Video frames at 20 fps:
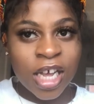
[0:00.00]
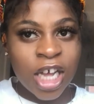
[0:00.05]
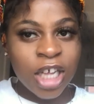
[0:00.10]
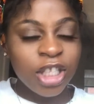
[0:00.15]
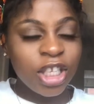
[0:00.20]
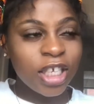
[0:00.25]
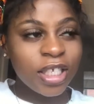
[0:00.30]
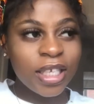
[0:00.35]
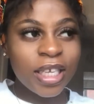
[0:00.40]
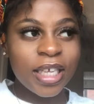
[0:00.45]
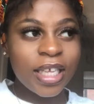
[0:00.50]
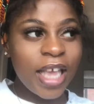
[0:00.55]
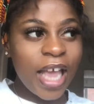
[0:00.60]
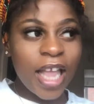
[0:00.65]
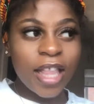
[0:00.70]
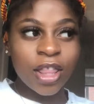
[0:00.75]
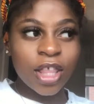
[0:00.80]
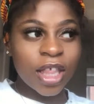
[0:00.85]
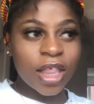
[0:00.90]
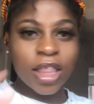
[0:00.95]
doesn't
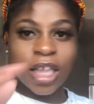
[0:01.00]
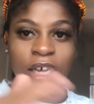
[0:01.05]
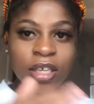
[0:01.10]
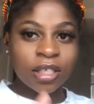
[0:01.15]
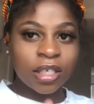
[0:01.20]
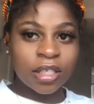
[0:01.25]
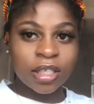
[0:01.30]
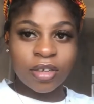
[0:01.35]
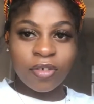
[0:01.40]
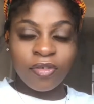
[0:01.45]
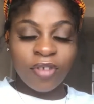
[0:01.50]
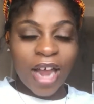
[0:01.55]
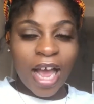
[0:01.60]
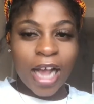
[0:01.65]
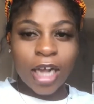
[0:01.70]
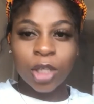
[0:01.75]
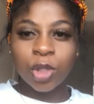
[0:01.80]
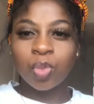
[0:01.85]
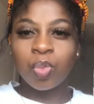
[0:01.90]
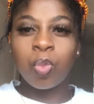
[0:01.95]
get the thousands of
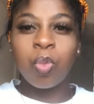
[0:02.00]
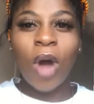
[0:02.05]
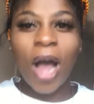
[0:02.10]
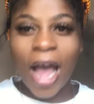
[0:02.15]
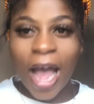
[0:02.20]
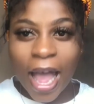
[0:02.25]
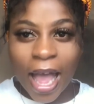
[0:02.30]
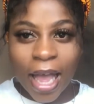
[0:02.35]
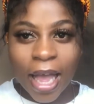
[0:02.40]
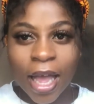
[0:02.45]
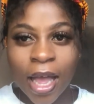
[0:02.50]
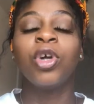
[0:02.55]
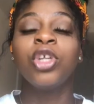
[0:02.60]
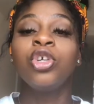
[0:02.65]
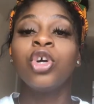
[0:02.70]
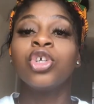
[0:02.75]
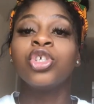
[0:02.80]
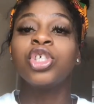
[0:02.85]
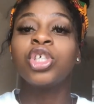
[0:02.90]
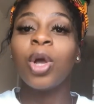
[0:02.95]
likes. Why? When
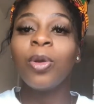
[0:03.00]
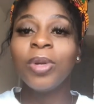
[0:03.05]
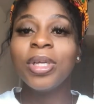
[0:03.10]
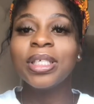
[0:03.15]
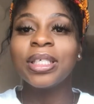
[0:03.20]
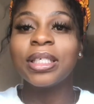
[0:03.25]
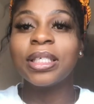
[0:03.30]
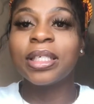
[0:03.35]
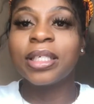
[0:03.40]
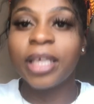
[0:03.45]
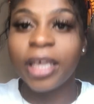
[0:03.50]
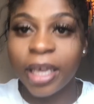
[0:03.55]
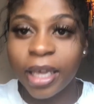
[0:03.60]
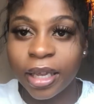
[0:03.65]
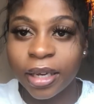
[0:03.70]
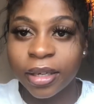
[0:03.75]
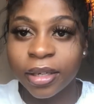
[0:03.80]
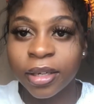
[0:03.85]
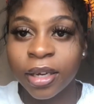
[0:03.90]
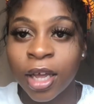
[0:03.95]
you're showing
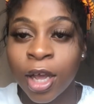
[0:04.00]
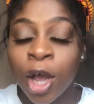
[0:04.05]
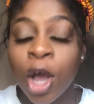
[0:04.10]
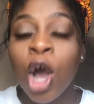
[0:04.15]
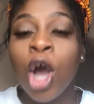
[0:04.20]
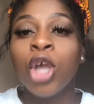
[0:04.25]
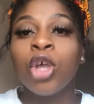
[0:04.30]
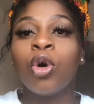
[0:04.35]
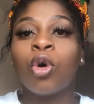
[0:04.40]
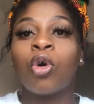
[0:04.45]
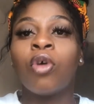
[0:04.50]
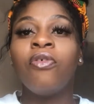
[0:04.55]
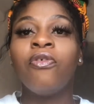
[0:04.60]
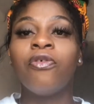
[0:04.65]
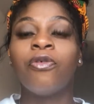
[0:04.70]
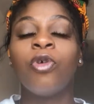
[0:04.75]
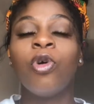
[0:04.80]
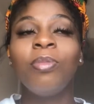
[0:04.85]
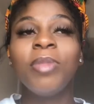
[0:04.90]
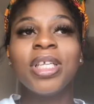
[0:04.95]
skin, you're
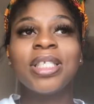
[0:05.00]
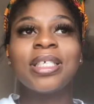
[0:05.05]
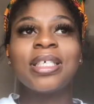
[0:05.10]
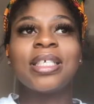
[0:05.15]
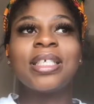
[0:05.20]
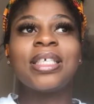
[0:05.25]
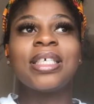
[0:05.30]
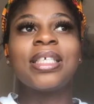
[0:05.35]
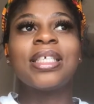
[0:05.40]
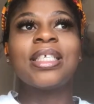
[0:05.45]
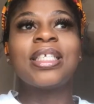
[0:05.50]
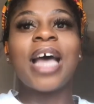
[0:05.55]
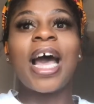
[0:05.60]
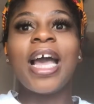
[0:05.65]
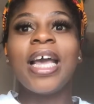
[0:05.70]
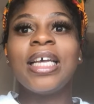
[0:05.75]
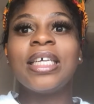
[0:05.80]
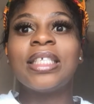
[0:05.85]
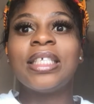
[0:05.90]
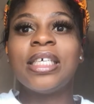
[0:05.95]
conforming to
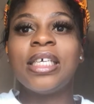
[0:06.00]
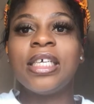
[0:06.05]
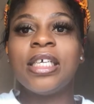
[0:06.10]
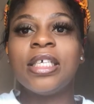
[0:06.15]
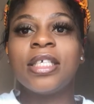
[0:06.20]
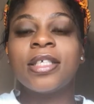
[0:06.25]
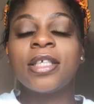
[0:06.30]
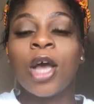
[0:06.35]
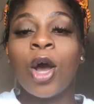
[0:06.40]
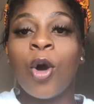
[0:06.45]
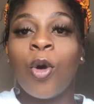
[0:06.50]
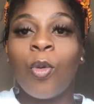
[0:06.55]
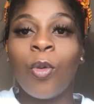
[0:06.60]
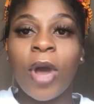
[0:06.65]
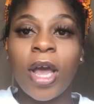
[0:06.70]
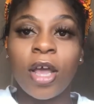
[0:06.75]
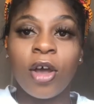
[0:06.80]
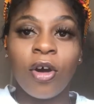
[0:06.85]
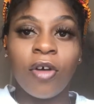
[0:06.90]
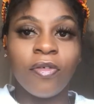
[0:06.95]
society's
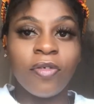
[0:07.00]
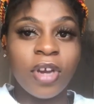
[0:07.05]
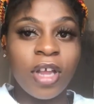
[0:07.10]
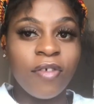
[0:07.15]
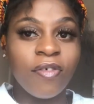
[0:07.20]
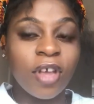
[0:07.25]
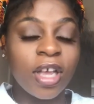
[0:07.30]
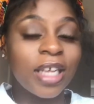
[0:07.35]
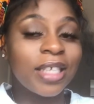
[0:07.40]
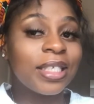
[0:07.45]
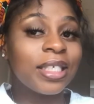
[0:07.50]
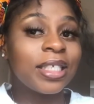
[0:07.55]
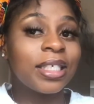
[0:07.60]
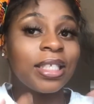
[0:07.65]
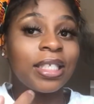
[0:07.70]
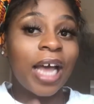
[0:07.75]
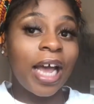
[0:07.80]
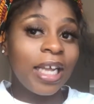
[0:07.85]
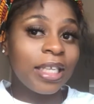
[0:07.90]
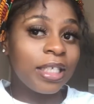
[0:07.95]
way of living and
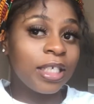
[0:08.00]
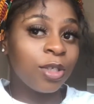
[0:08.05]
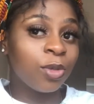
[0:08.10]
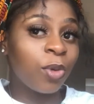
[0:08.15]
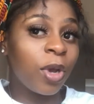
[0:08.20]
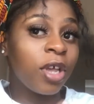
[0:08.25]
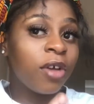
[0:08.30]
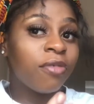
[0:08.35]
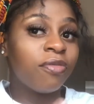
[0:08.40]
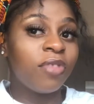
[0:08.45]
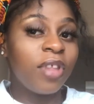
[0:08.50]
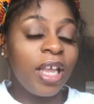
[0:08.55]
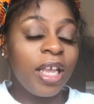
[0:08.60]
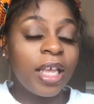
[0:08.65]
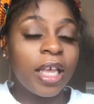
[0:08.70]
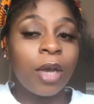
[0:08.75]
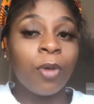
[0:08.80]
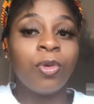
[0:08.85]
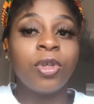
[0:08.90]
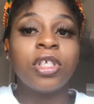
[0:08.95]
society's way of
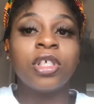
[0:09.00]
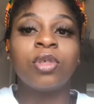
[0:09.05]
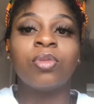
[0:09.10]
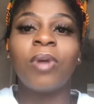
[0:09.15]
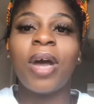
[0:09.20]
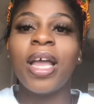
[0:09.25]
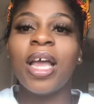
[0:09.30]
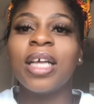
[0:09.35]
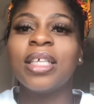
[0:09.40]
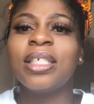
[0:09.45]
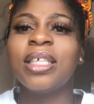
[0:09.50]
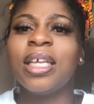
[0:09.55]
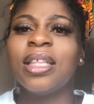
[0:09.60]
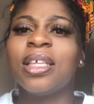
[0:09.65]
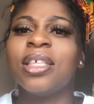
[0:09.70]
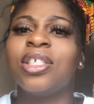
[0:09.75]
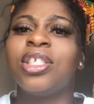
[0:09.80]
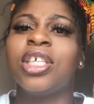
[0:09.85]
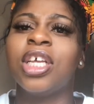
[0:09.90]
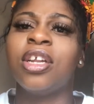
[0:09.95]
thinking, which is why I say
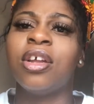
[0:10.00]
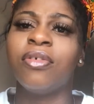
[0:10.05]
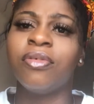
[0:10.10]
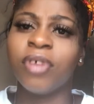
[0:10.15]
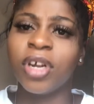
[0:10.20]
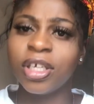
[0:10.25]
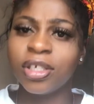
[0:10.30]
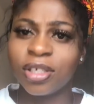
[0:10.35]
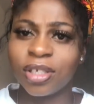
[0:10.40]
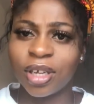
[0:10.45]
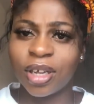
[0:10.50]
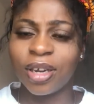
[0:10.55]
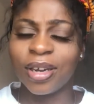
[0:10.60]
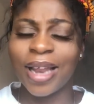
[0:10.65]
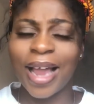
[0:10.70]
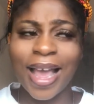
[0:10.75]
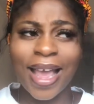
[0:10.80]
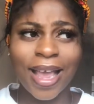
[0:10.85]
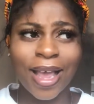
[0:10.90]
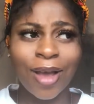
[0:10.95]
this generation,
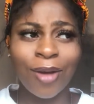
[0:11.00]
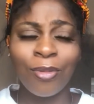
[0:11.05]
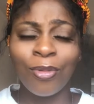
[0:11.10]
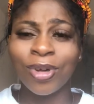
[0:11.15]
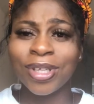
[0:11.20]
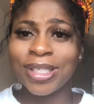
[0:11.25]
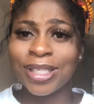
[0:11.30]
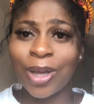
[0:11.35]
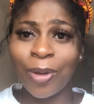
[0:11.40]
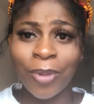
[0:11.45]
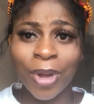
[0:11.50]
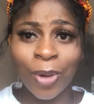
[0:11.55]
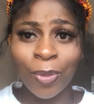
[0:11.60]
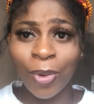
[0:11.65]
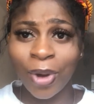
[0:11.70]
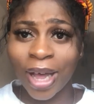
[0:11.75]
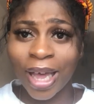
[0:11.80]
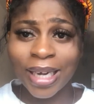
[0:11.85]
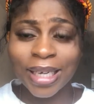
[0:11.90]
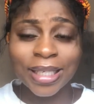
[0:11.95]
like, what's going
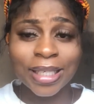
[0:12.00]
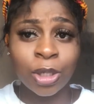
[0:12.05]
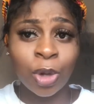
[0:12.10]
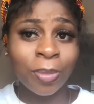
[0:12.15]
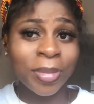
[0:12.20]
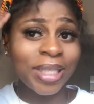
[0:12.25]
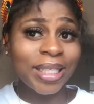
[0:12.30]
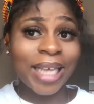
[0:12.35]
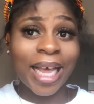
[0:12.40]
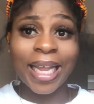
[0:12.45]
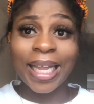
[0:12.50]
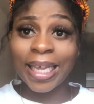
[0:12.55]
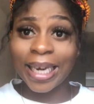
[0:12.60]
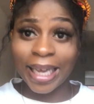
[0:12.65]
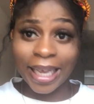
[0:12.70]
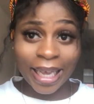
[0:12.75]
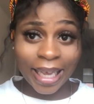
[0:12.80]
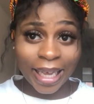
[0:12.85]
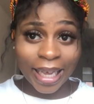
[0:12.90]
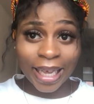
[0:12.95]
on? It's your
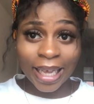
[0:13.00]
mentality.